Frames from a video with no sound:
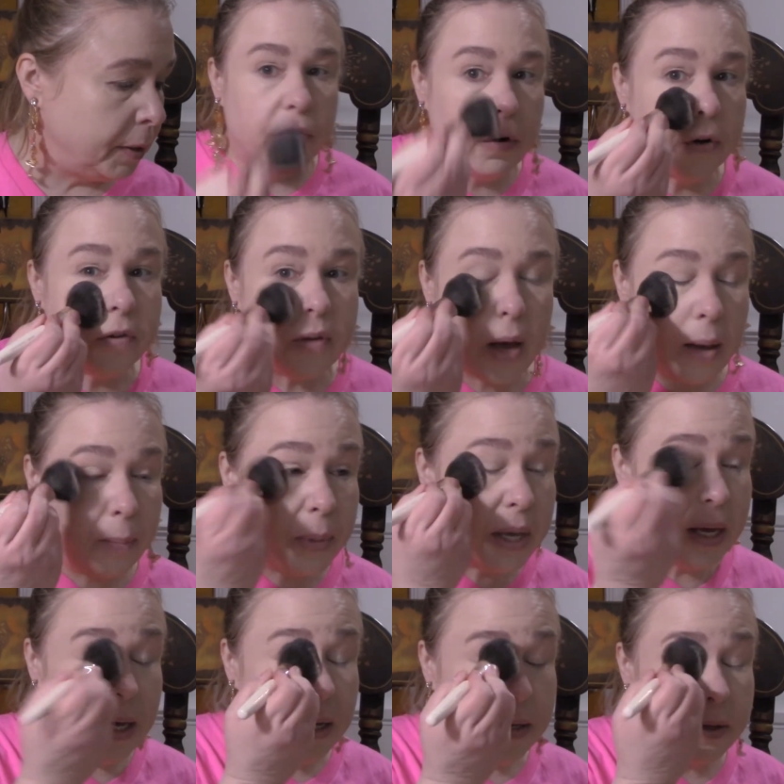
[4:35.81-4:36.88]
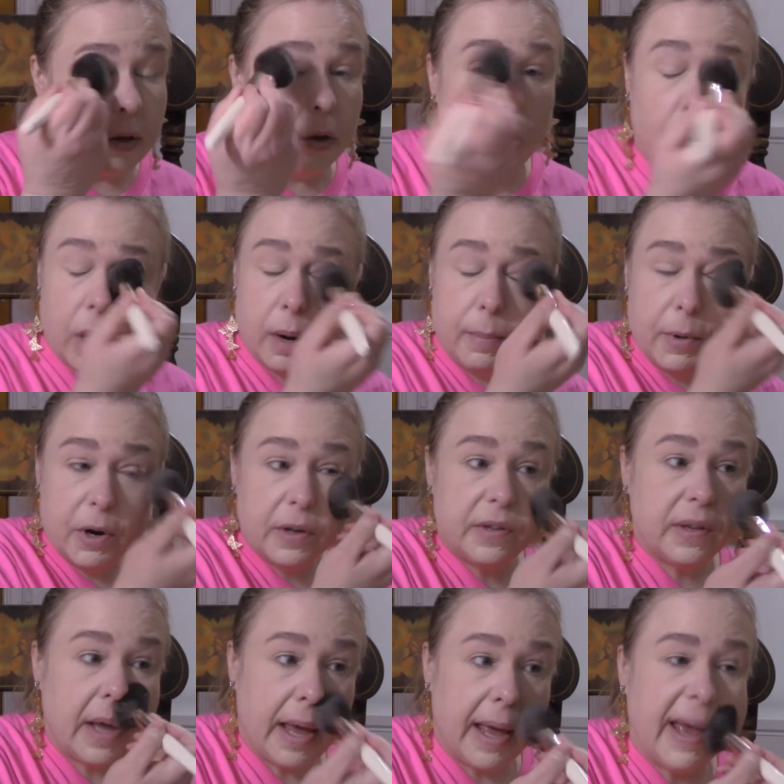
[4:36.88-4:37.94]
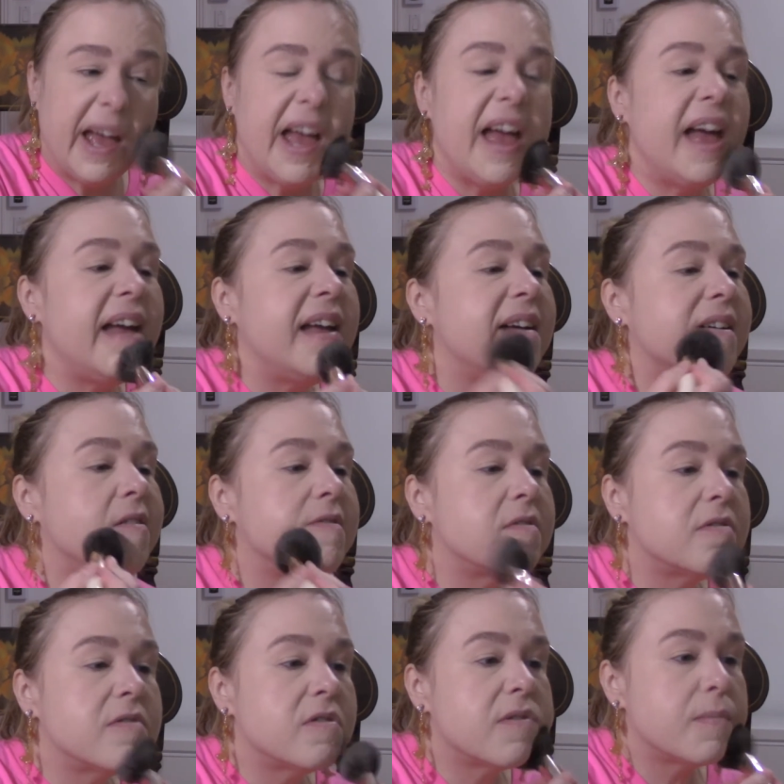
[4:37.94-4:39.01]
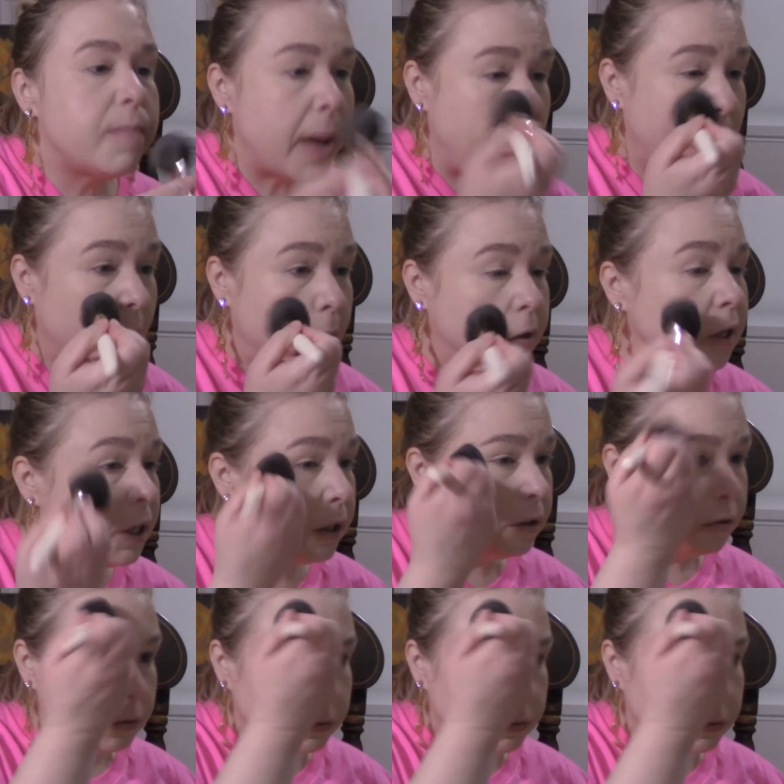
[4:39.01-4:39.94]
First up is Laura Mercier powder.